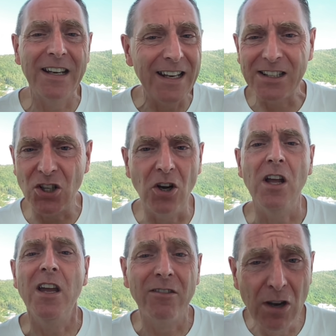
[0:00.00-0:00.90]
That's all.
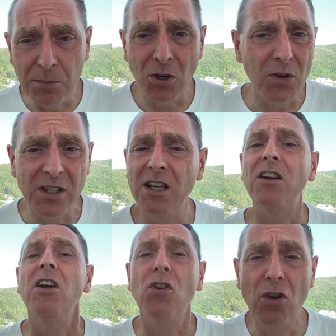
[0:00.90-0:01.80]
Crypto is
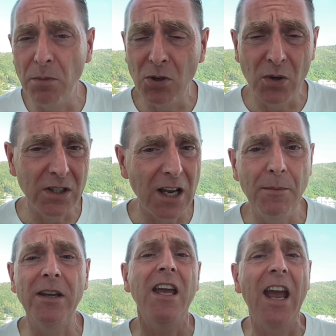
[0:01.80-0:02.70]
here. Crypto is
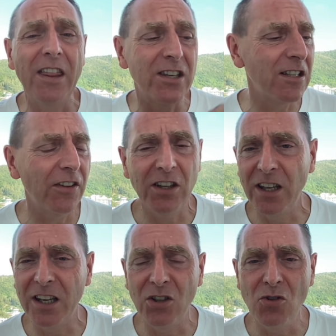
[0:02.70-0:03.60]
coming, and there's nothing
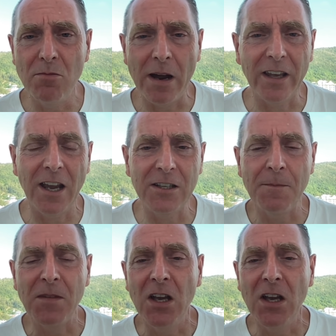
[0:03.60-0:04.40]
they can do about it, guys.